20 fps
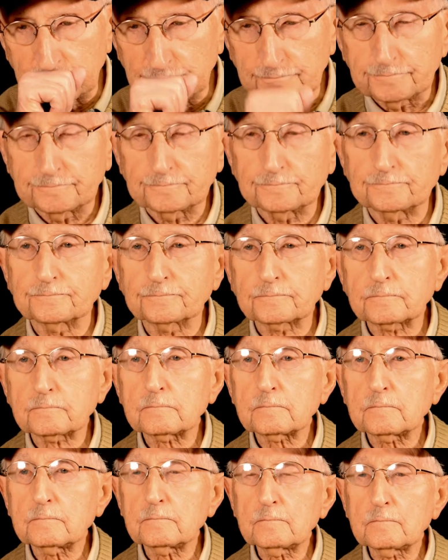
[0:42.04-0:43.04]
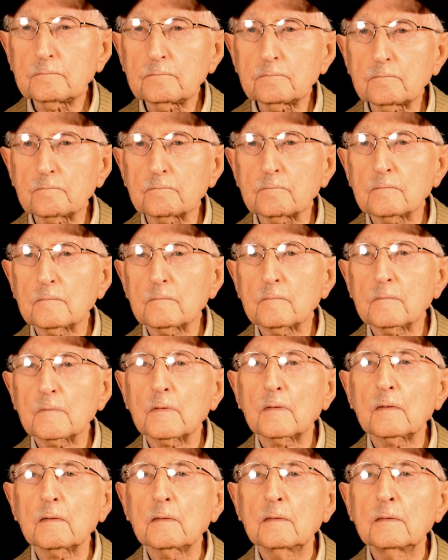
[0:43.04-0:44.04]
And what war did
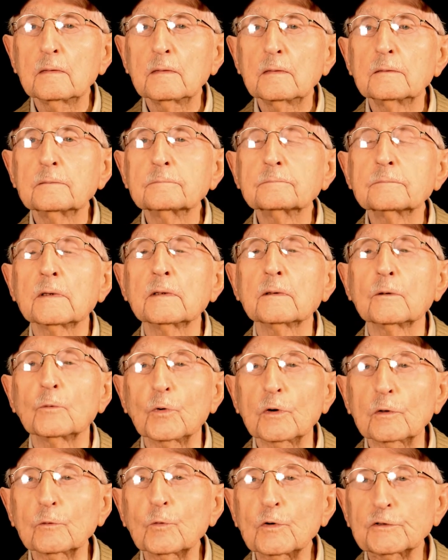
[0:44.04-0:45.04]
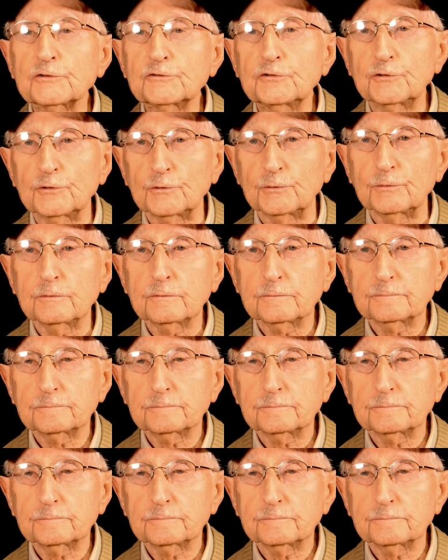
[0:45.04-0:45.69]
you participate in? World War II.